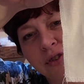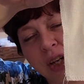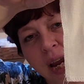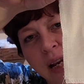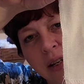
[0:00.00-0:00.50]

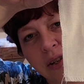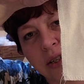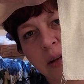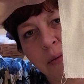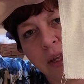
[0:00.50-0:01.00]
changed
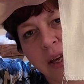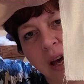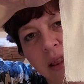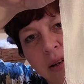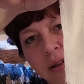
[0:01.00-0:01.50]
some of the
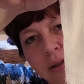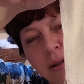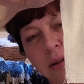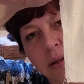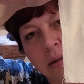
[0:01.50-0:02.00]

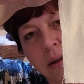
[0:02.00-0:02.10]
colors.